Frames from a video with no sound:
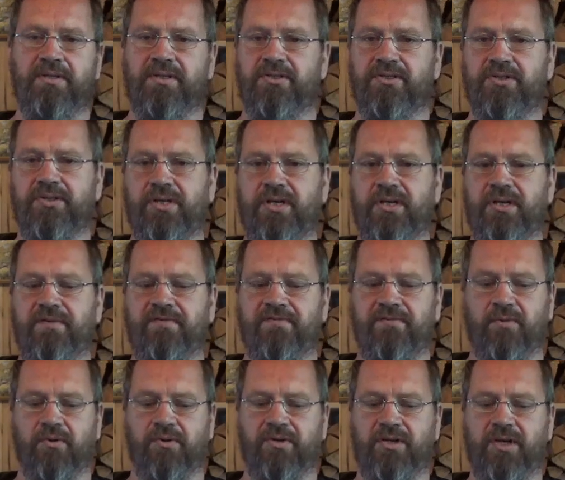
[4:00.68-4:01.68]
the tea
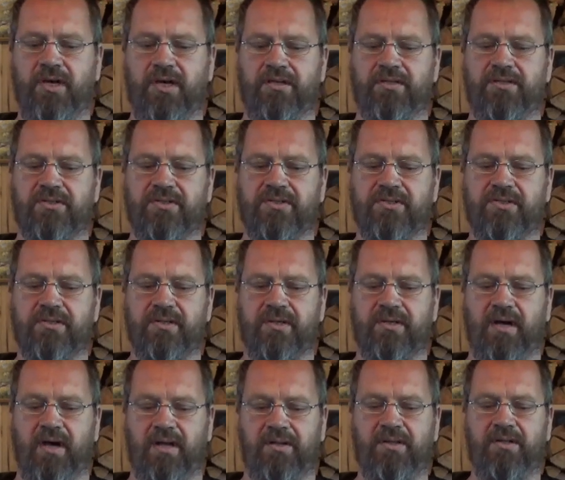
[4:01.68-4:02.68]
for kids
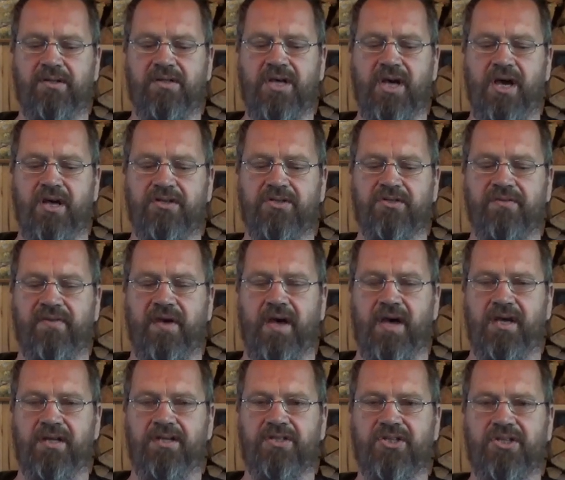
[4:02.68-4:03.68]
under the age of
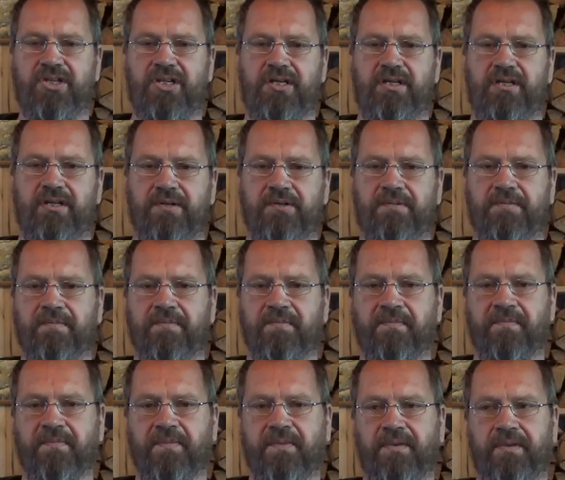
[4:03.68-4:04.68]
18.
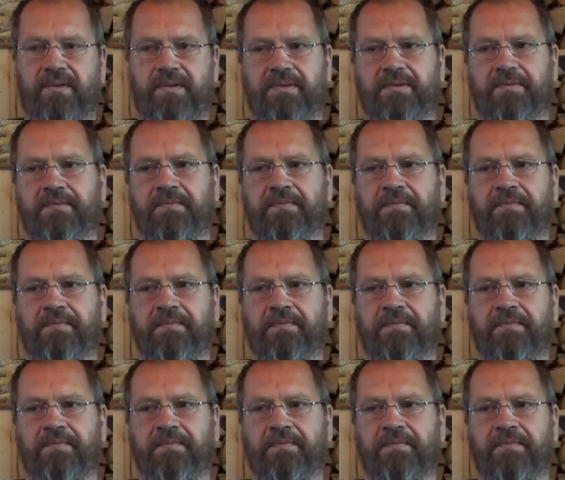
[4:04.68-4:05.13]
Yeah.